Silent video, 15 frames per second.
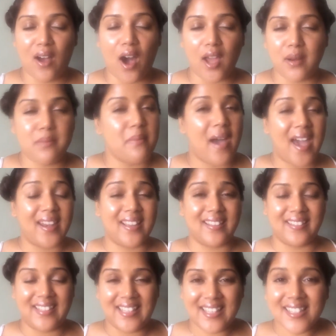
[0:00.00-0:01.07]

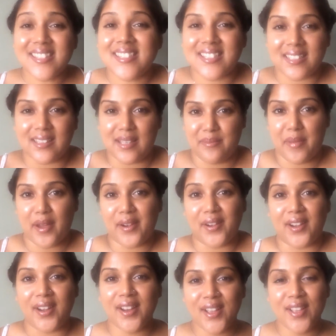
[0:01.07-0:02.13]
automatically, instantly
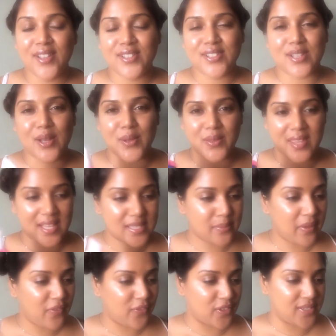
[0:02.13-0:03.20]
better. So that's
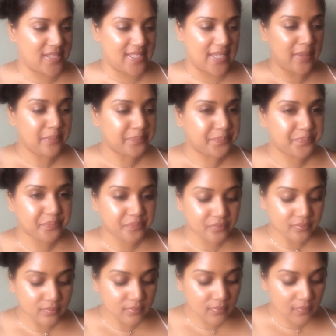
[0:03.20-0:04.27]
my first tip.
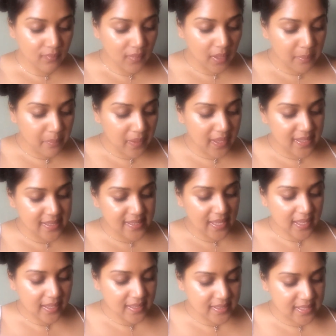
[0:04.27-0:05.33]
My
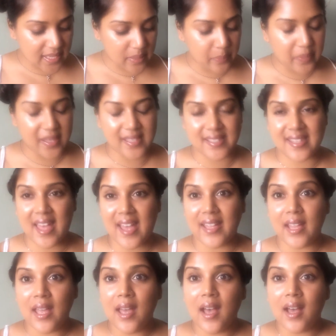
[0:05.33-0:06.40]
second tip is
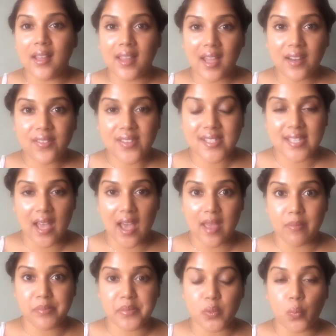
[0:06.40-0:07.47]
that a lot of the
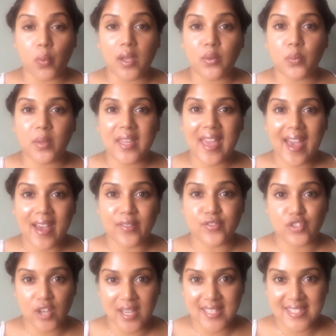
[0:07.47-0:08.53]
times when we have
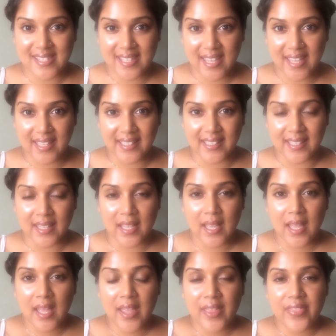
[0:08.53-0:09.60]
dry skin,
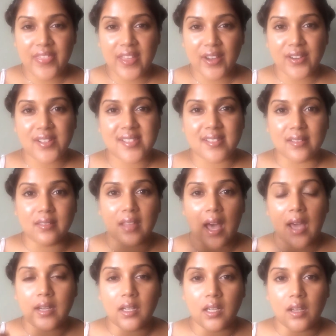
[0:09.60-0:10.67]
there is a
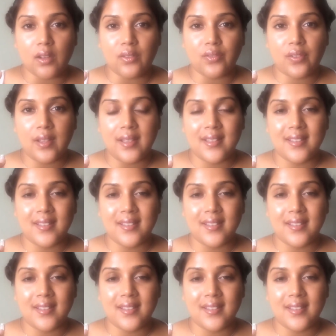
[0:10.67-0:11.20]
lot of